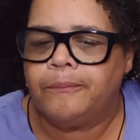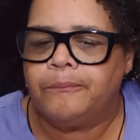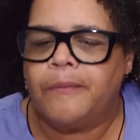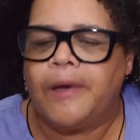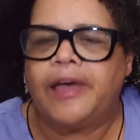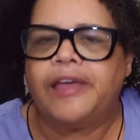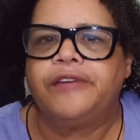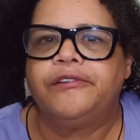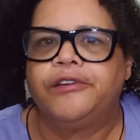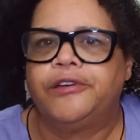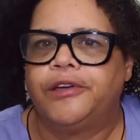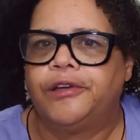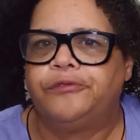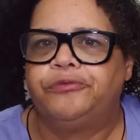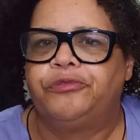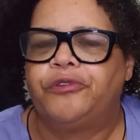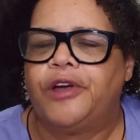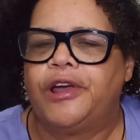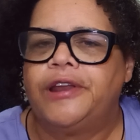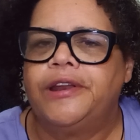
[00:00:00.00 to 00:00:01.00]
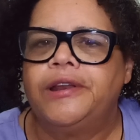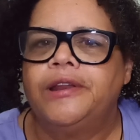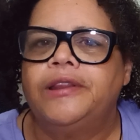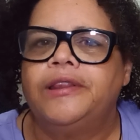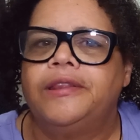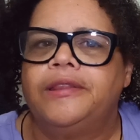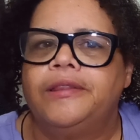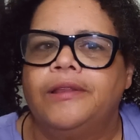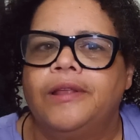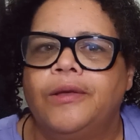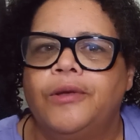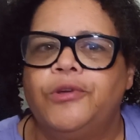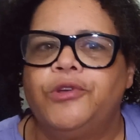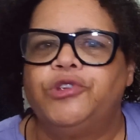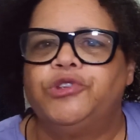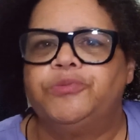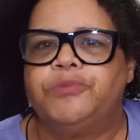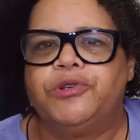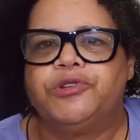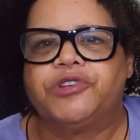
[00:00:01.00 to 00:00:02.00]
My good friend,
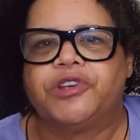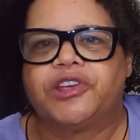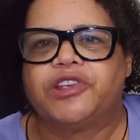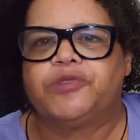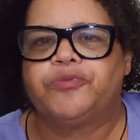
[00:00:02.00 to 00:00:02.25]
whose music